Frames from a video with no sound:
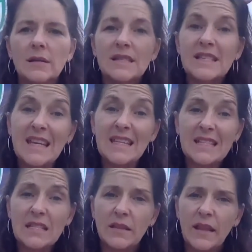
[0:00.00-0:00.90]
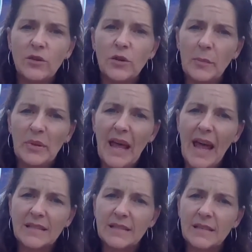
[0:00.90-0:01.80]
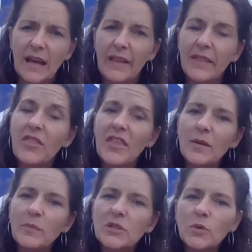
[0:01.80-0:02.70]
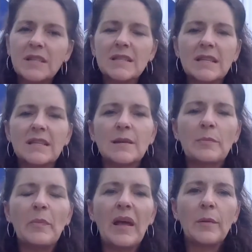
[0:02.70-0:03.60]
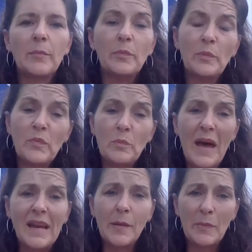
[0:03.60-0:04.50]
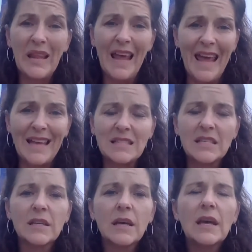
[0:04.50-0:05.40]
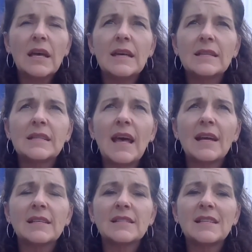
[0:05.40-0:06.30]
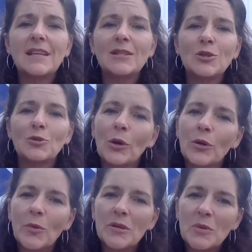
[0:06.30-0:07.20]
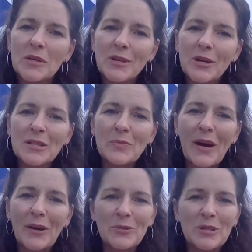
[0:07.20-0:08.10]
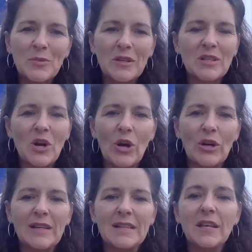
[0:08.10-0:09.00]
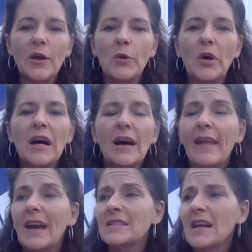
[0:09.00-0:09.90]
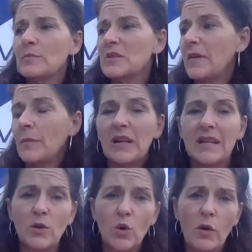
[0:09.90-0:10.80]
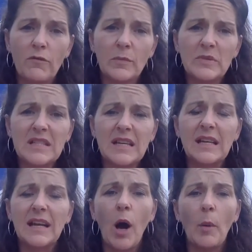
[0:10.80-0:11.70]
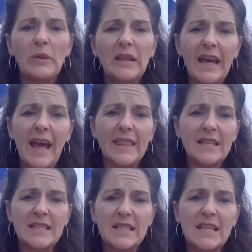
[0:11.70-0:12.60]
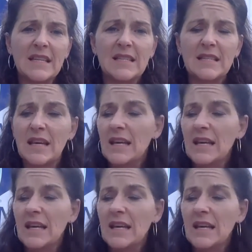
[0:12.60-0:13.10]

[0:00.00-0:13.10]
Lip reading: seeds that you can plant. And the thing between seeds and bedding plants is that seeds, you don't know which ones are going to sprout and which ones aren't. So a lot of times if I'm going to grow from seed, I'll plant the seeds